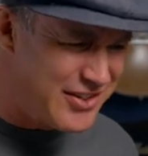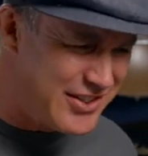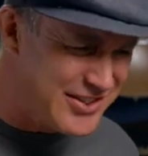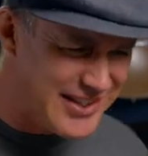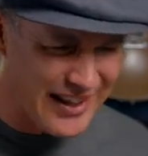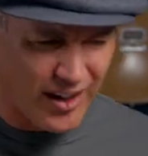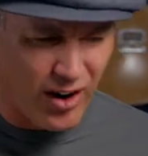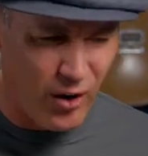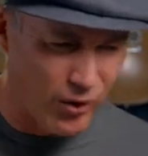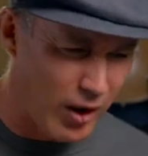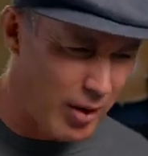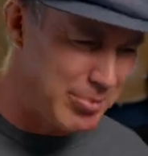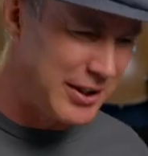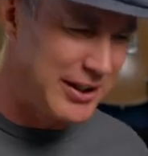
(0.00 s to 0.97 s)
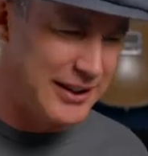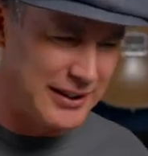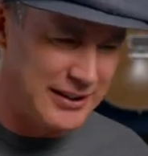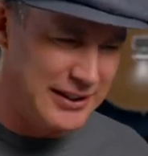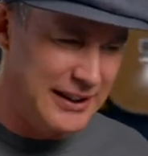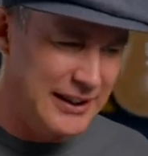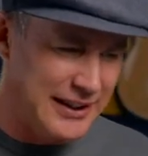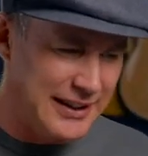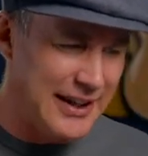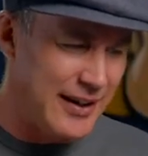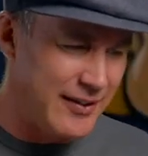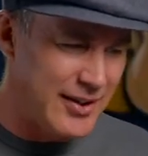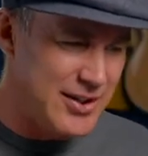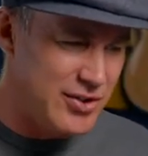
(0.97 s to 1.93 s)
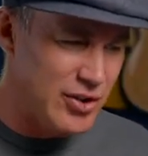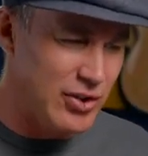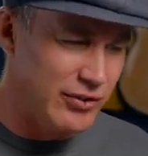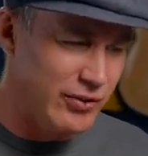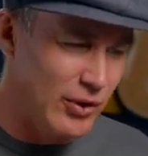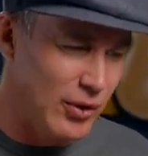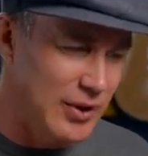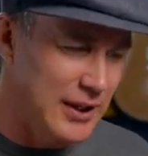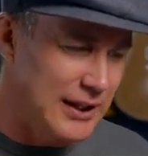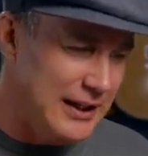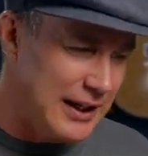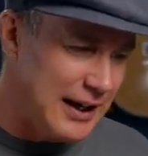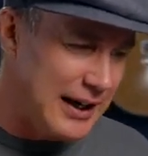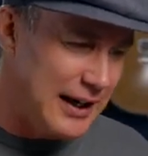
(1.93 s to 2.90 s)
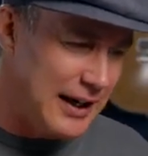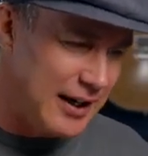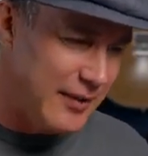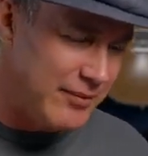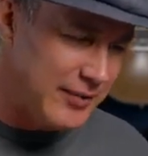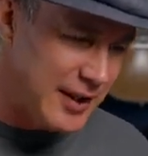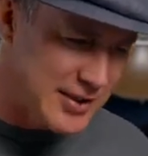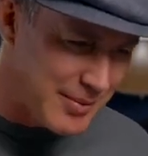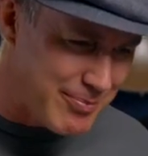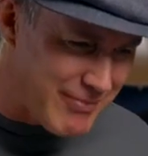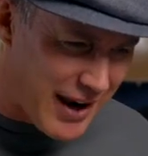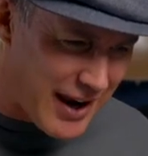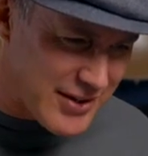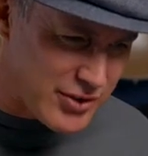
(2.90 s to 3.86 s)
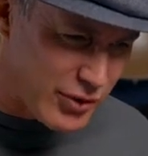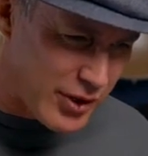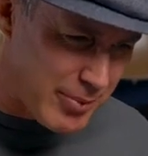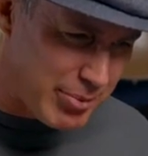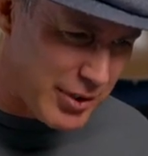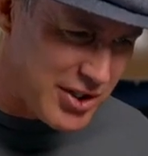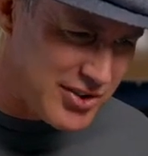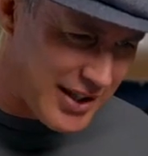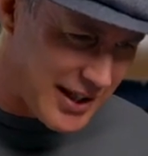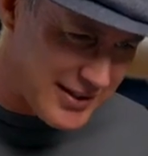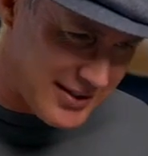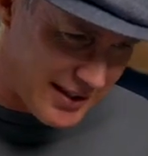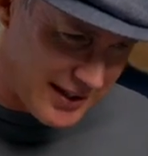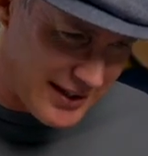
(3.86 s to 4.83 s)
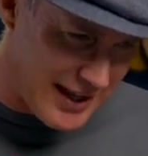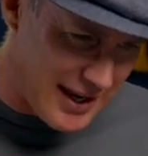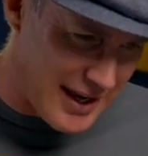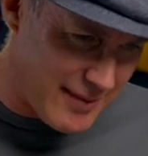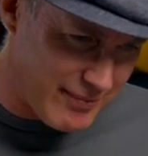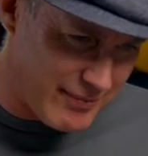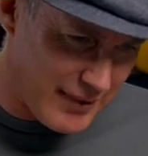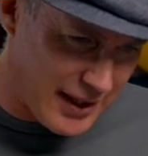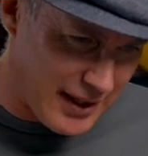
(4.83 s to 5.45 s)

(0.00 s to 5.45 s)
use that a whole lot, but it's useful. It's a mastery bridge, that's the name.